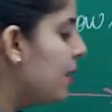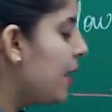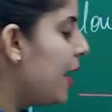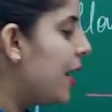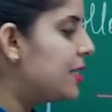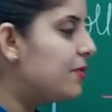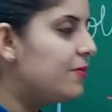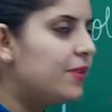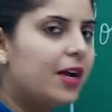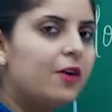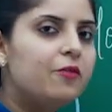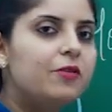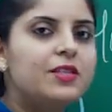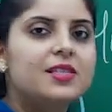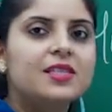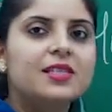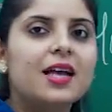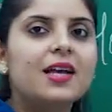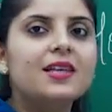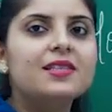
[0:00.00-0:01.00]
As we have
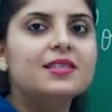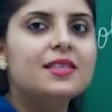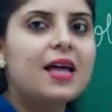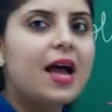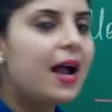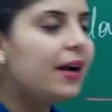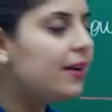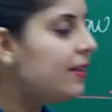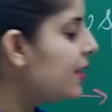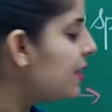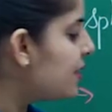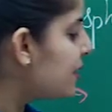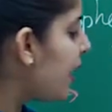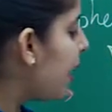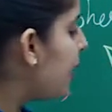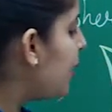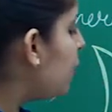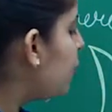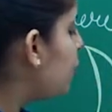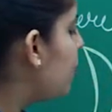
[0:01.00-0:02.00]
discussed that this
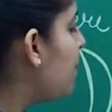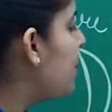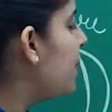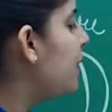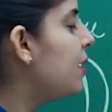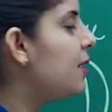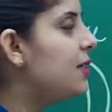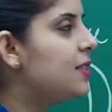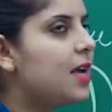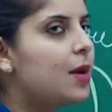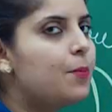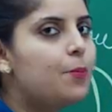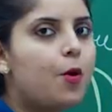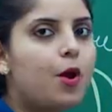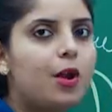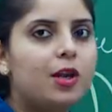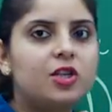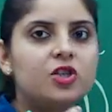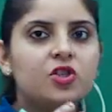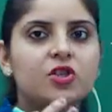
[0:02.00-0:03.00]
kind of the mirrors are
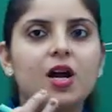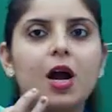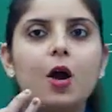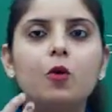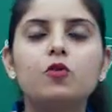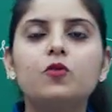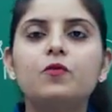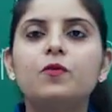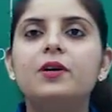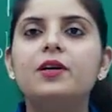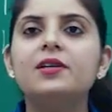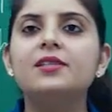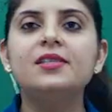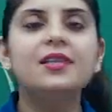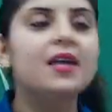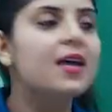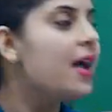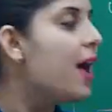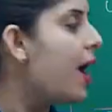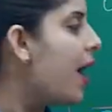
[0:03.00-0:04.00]
polished outwards
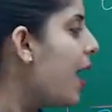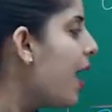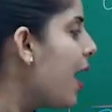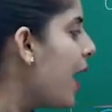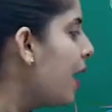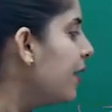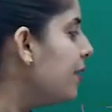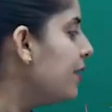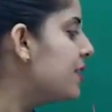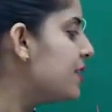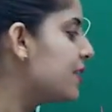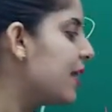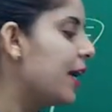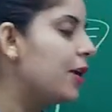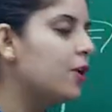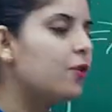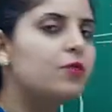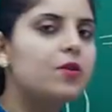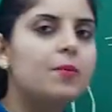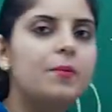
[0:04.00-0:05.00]
and this
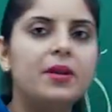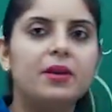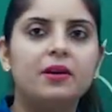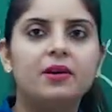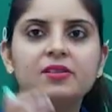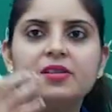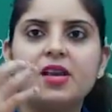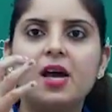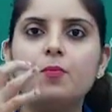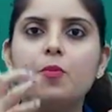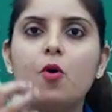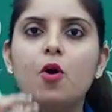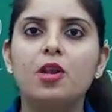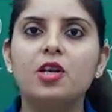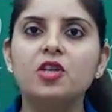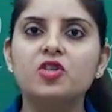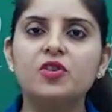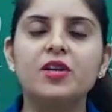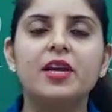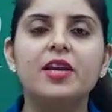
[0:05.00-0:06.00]
kind of the mirrors are
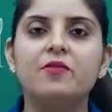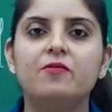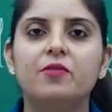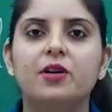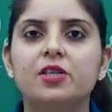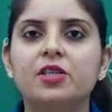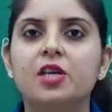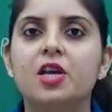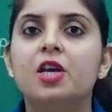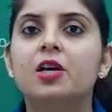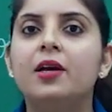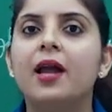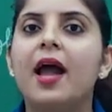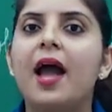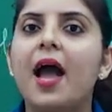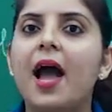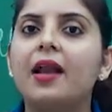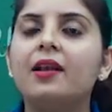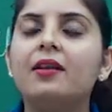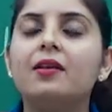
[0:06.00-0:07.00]
polished inwards.
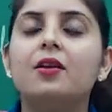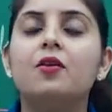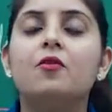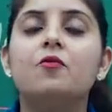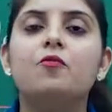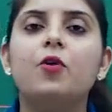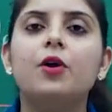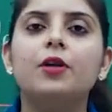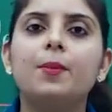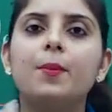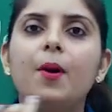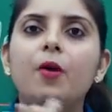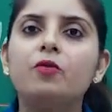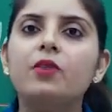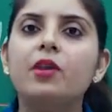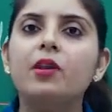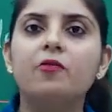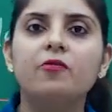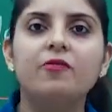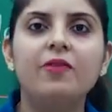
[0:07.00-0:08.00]
And what about
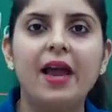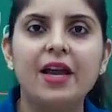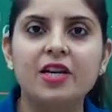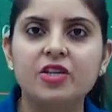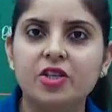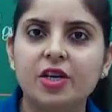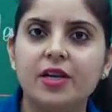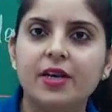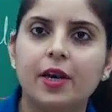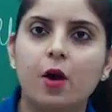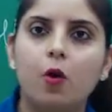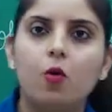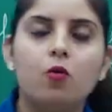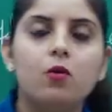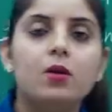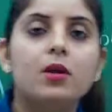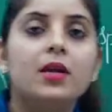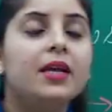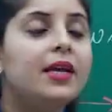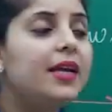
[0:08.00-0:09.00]
the reflection now?
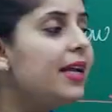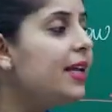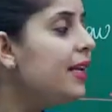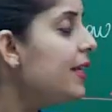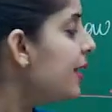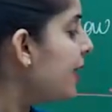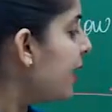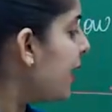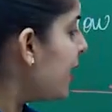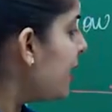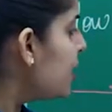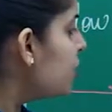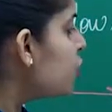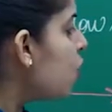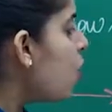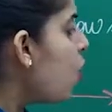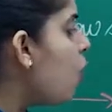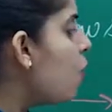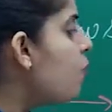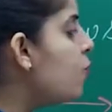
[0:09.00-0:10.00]
In case
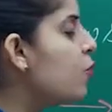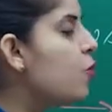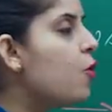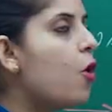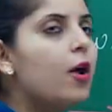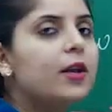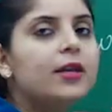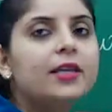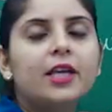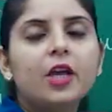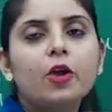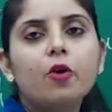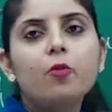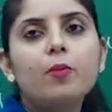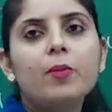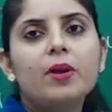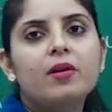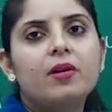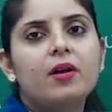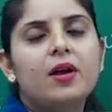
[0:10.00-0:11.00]
of concave
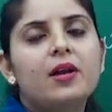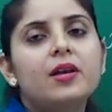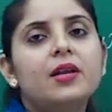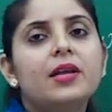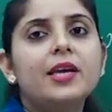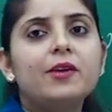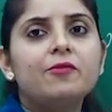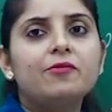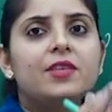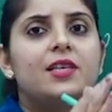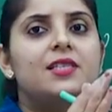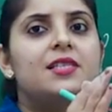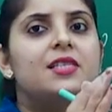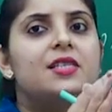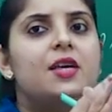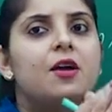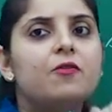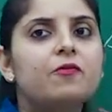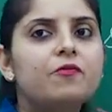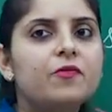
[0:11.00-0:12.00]
mirror, if the
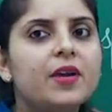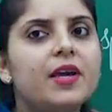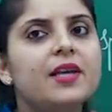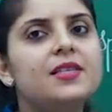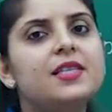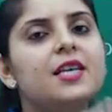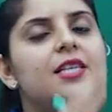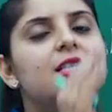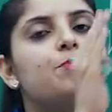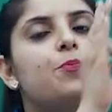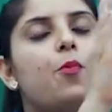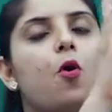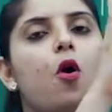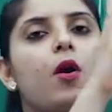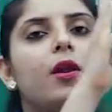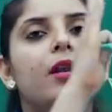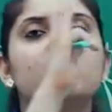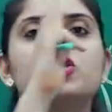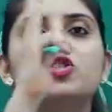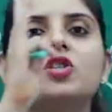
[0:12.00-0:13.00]
surface is
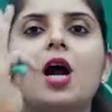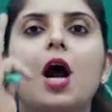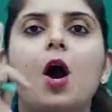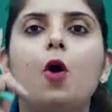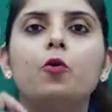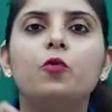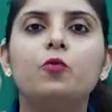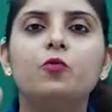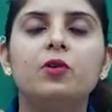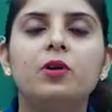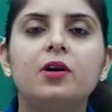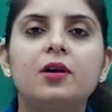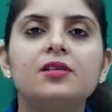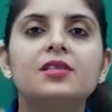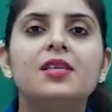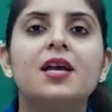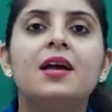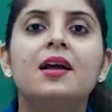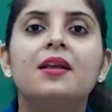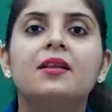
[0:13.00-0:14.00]
polished outwards,
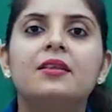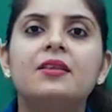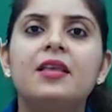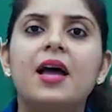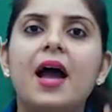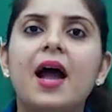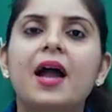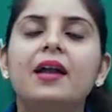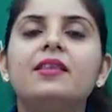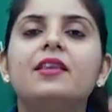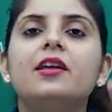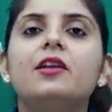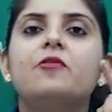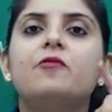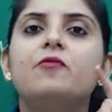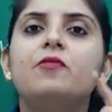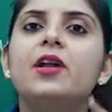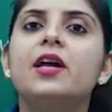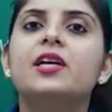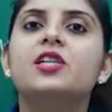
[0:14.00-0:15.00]
then the
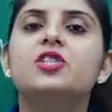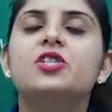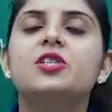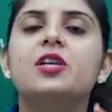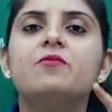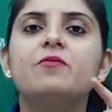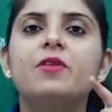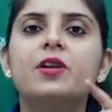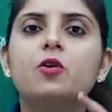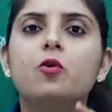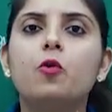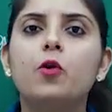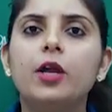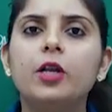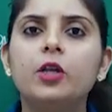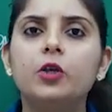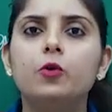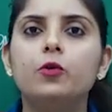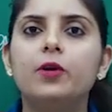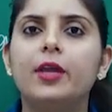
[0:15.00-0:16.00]
reflection will
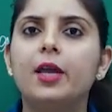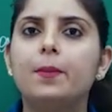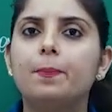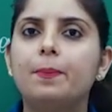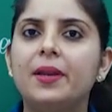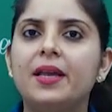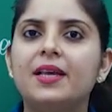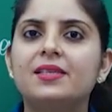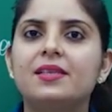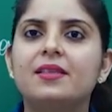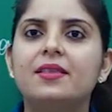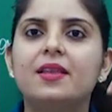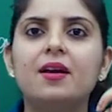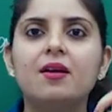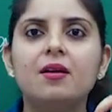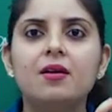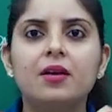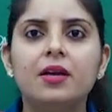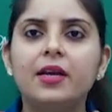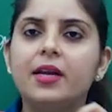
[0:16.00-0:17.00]
going to take place in the
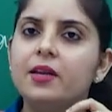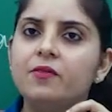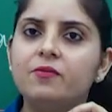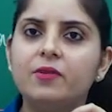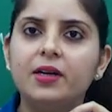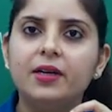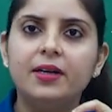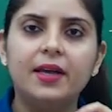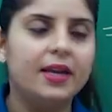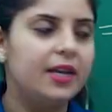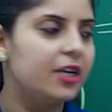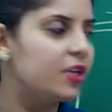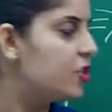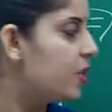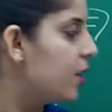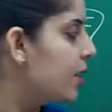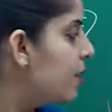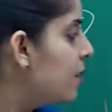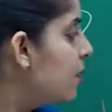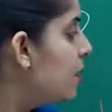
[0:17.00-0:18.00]
inward
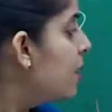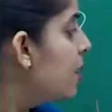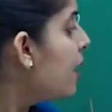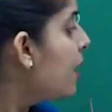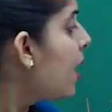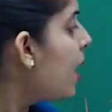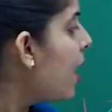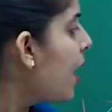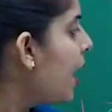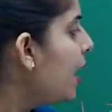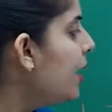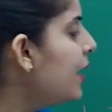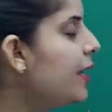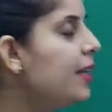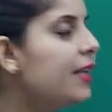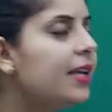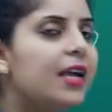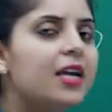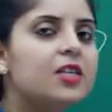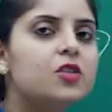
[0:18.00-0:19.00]
direction. And
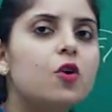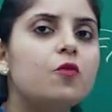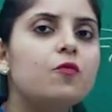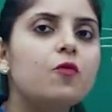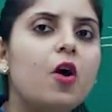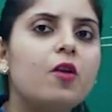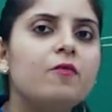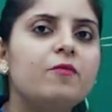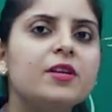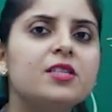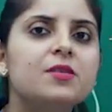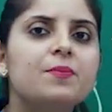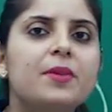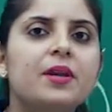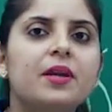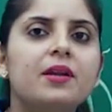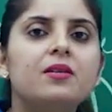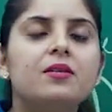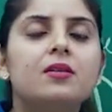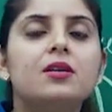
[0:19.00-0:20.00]
in case of convex
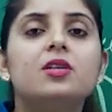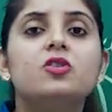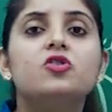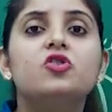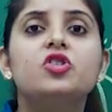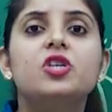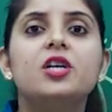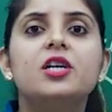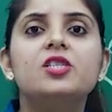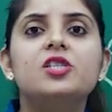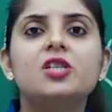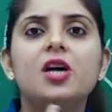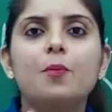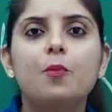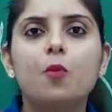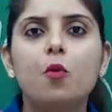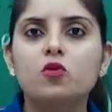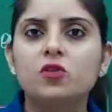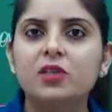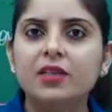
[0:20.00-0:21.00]
mirror, just
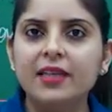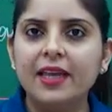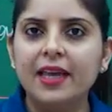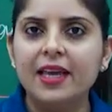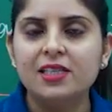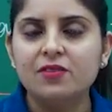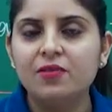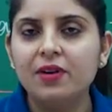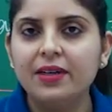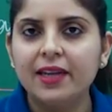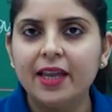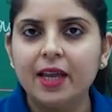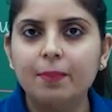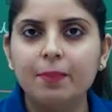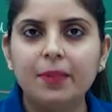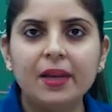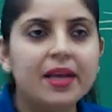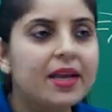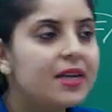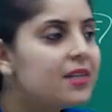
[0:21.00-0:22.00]
opposite case will take
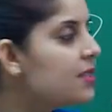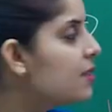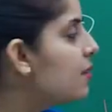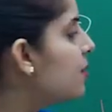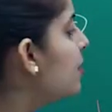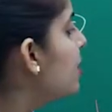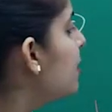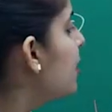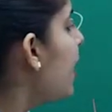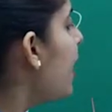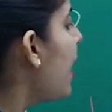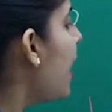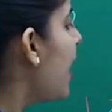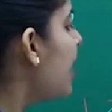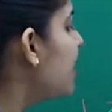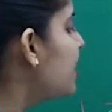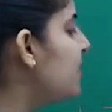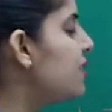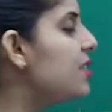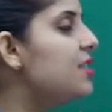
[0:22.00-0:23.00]
place.
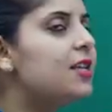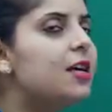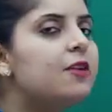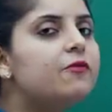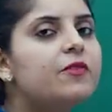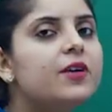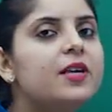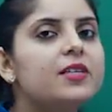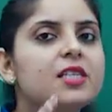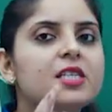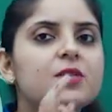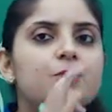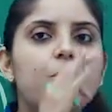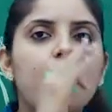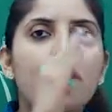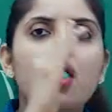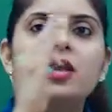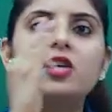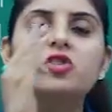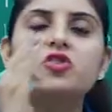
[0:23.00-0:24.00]
As the surface is
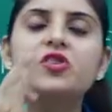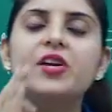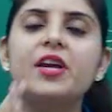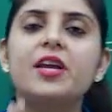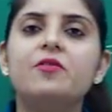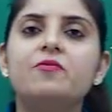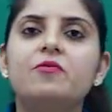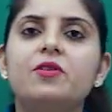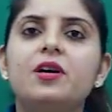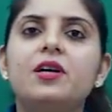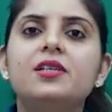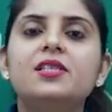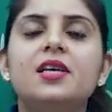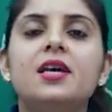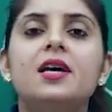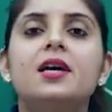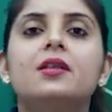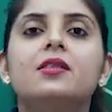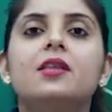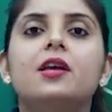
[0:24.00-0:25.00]
polished inwards,
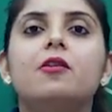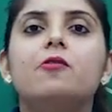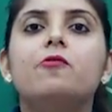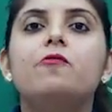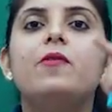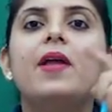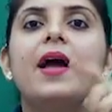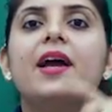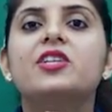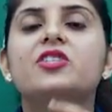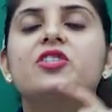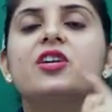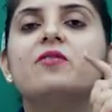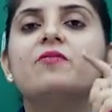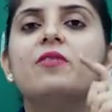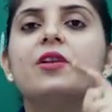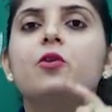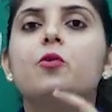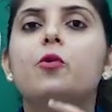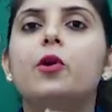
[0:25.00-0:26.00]
the reflection
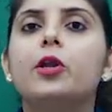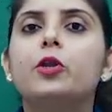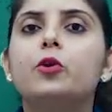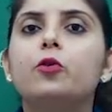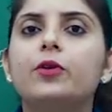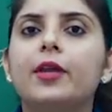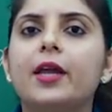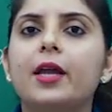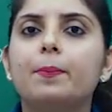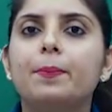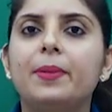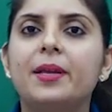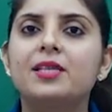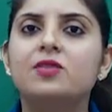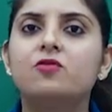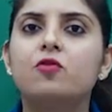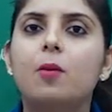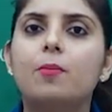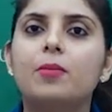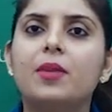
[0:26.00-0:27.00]
will going to take place
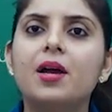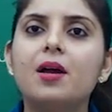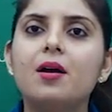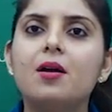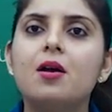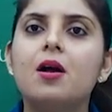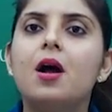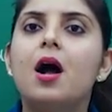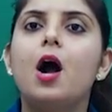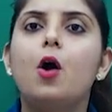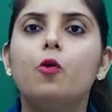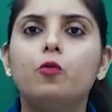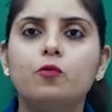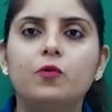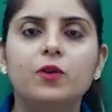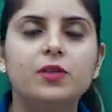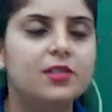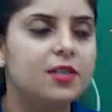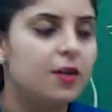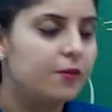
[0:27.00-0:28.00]
from the
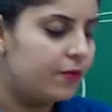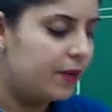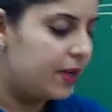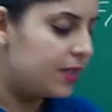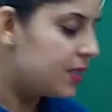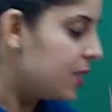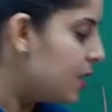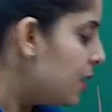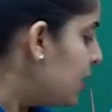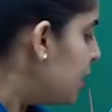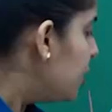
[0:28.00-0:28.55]
outward surface.